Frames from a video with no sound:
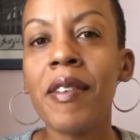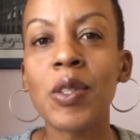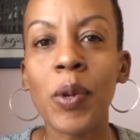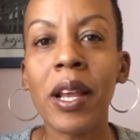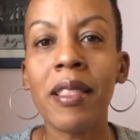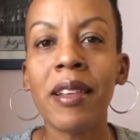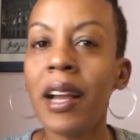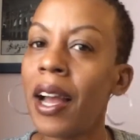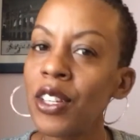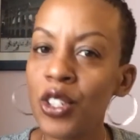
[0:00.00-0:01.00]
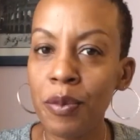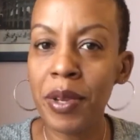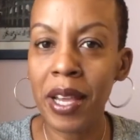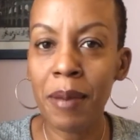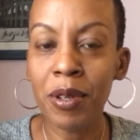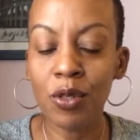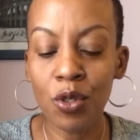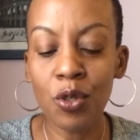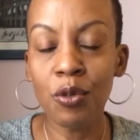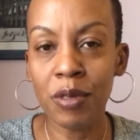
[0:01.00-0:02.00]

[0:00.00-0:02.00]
when I think I should be able to